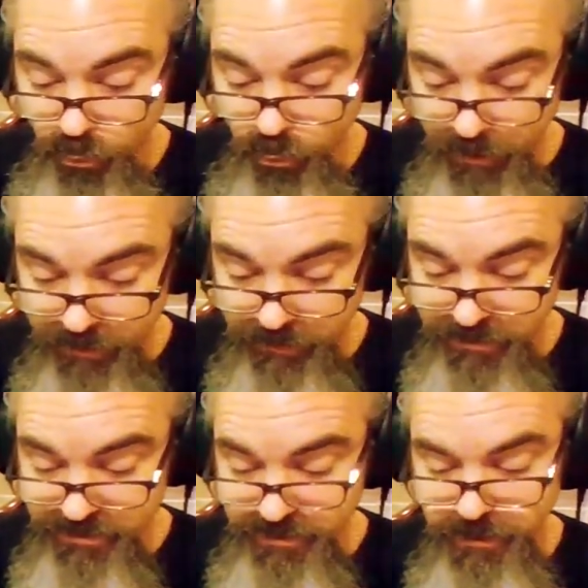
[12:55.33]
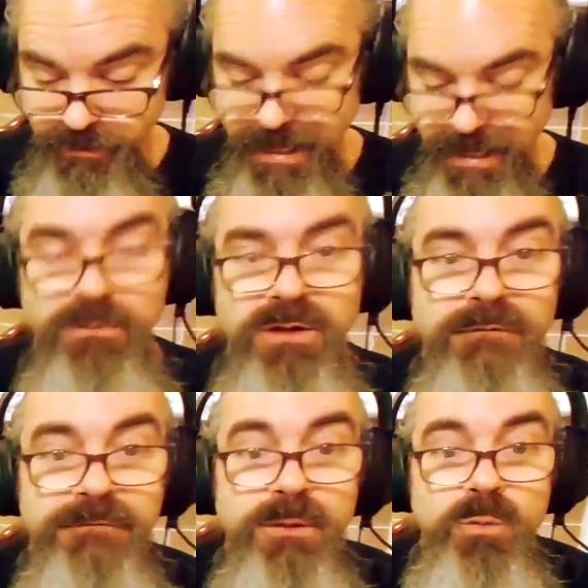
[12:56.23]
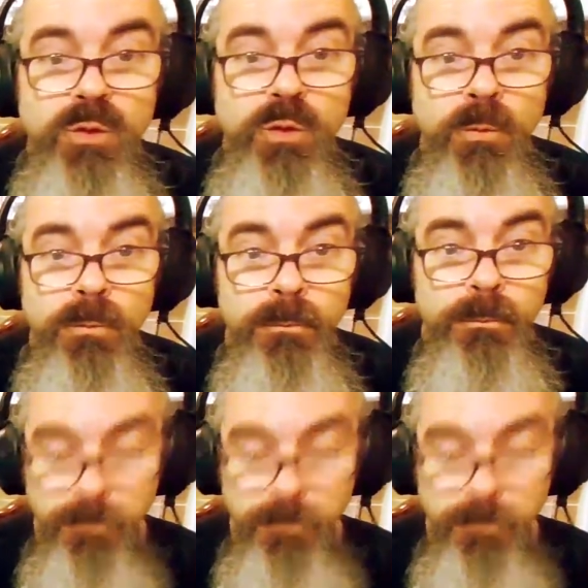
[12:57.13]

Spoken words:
quickly snuck out of the room.